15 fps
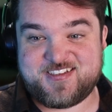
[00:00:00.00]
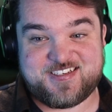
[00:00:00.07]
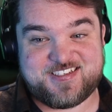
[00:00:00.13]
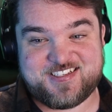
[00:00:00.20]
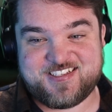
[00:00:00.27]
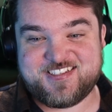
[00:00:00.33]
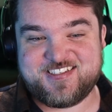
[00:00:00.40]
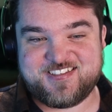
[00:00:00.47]

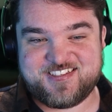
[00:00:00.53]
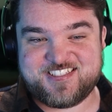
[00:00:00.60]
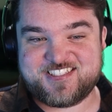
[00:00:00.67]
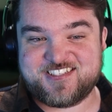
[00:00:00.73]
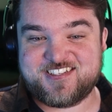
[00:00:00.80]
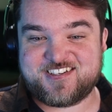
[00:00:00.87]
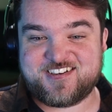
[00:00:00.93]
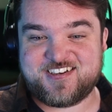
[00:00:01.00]
And his
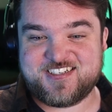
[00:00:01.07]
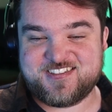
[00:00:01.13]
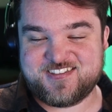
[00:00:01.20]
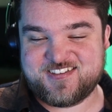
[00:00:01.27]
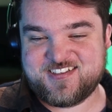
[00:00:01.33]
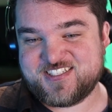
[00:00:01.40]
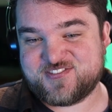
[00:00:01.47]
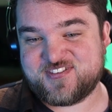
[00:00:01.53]
look on
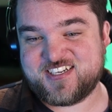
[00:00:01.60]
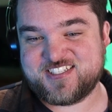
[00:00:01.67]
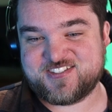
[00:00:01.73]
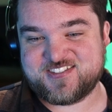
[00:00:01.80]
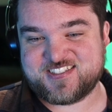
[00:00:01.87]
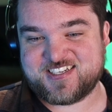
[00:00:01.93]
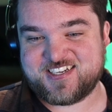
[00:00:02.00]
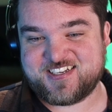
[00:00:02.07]
his face
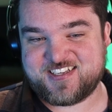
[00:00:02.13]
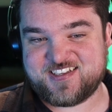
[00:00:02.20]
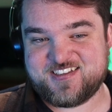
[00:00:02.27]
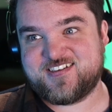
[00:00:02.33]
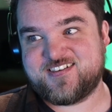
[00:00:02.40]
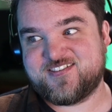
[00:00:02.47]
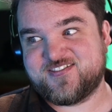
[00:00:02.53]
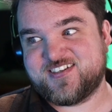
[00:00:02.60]
is like,
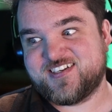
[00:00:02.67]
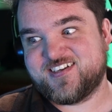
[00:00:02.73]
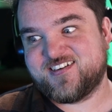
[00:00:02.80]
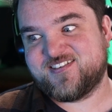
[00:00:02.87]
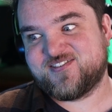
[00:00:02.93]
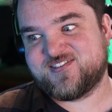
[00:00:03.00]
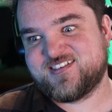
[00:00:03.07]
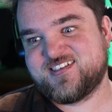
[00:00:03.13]
oh,
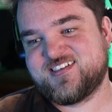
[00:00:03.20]
no.